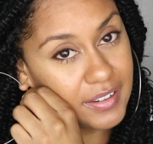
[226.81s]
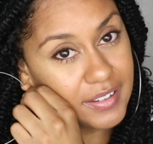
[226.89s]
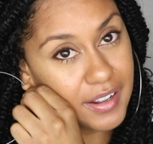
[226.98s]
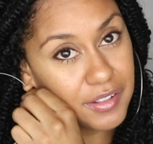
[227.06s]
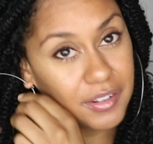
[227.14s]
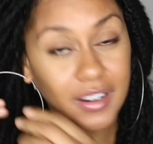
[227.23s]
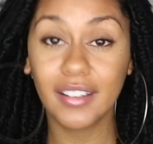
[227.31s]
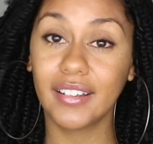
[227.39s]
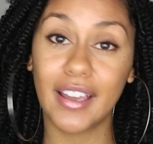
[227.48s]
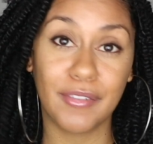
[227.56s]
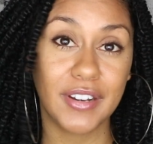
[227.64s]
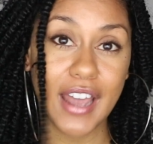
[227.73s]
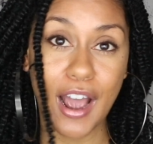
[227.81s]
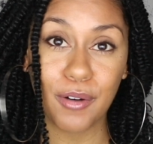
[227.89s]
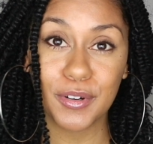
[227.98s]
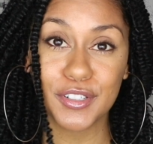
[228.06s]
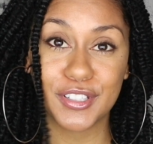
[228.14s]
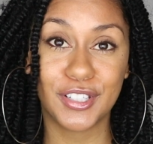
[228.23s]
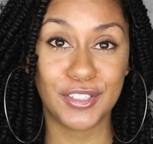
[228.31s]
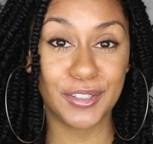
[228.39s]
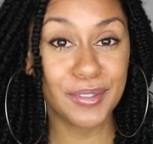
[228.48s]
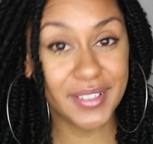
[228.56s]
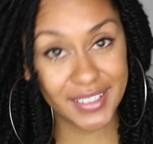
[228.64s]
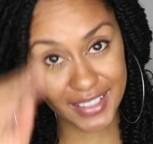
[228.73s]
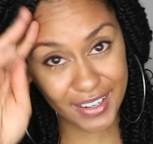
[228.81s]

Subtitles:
another 11 hours to do this